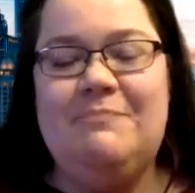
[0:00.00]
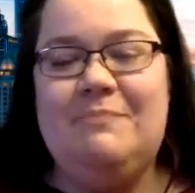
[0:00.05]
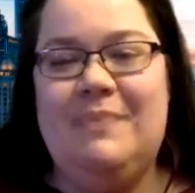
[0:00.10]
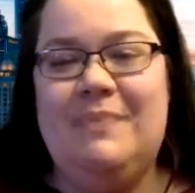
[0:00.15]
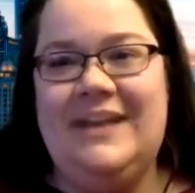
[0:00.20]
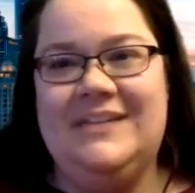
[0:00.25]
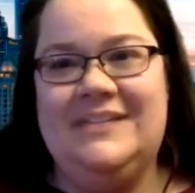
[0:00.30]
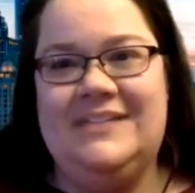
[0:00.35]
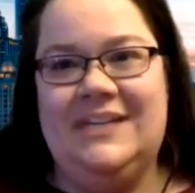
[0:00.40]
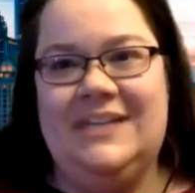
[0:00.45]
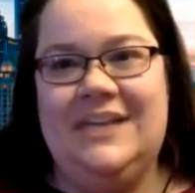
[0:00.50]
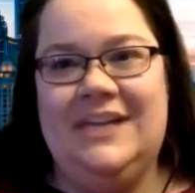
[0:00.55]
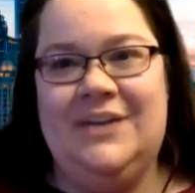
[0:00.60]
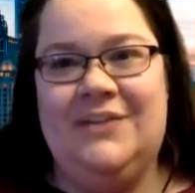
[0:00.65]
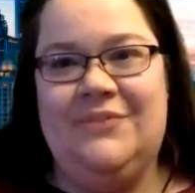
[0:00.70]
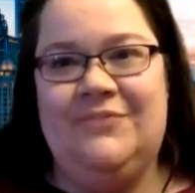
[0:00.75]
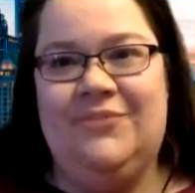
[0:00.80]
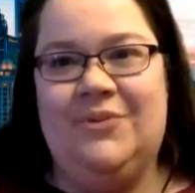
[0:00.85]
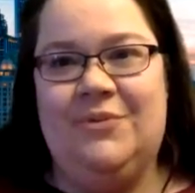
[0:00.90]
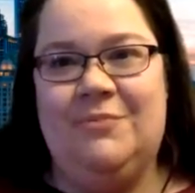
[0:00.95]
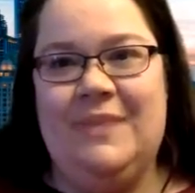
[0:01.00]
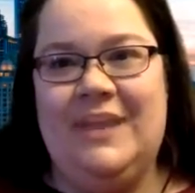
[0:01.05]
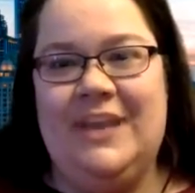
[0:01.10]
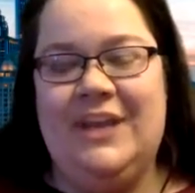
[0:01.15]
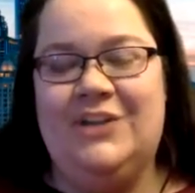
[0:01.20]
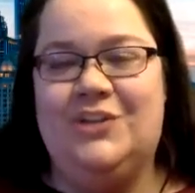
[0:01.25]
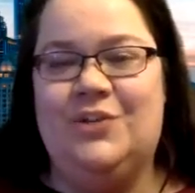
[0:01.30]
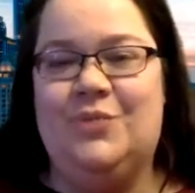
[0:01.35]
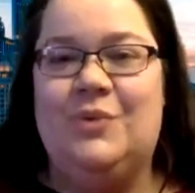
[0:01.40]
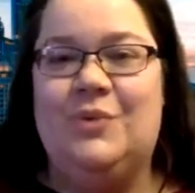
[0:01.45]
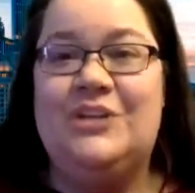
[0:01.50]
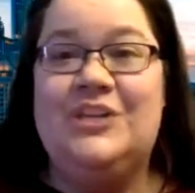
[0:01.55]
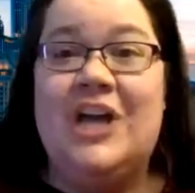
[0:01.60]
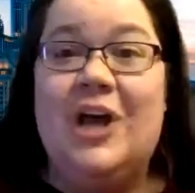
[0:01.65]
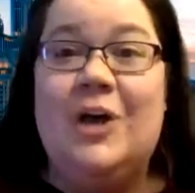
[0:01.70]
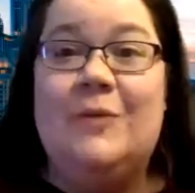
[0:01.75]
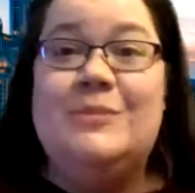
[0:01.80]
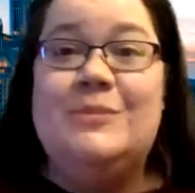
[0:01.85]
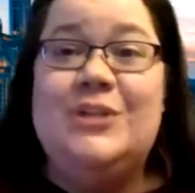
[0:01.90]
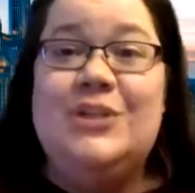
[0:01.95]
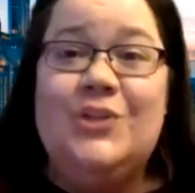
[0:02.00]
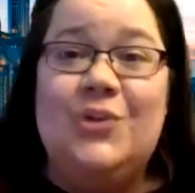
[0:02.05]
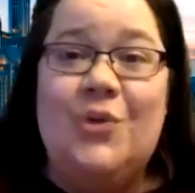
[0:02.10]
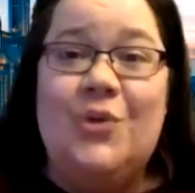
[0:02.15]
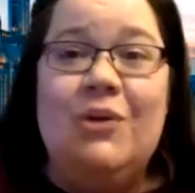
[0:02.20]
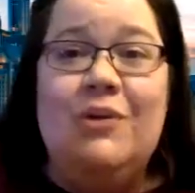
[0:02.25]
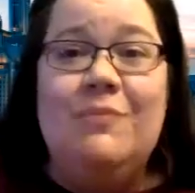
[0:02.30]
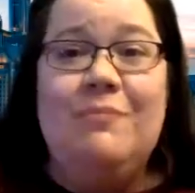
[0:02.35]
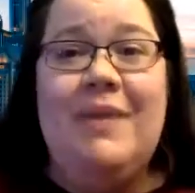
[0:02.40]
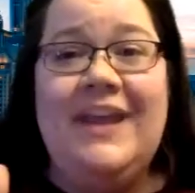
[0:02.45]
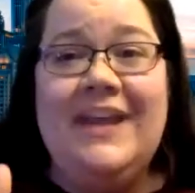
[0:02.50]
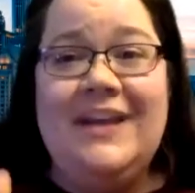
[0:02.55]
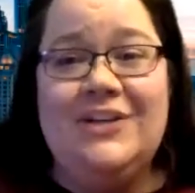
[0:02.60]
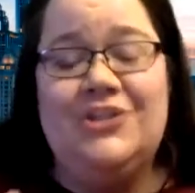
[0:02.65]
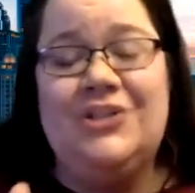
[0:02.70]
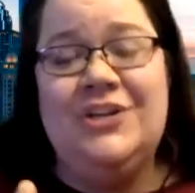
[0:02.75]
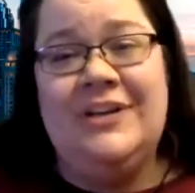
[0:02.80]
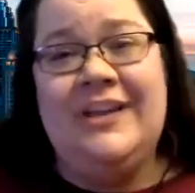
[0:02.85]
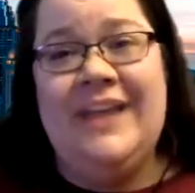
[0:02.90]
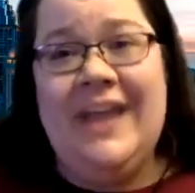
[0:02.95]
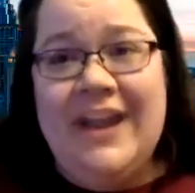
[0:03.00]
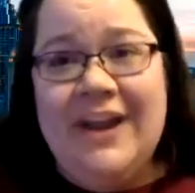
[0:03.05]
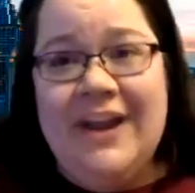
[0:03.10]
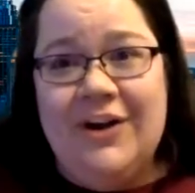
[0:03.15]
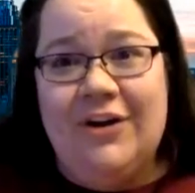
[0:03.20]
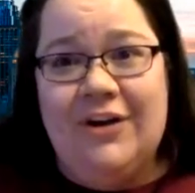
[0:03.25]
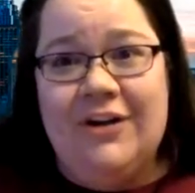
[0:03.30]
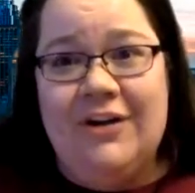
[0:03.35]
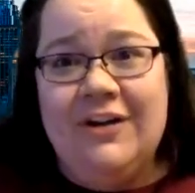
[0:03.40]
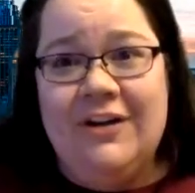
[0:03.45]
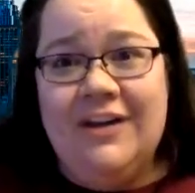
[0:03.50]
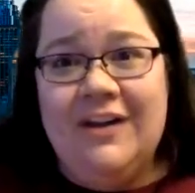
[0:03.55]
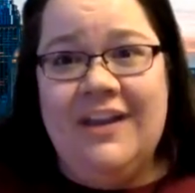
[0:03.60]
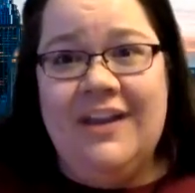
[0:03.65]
basic information, which helps your patient care.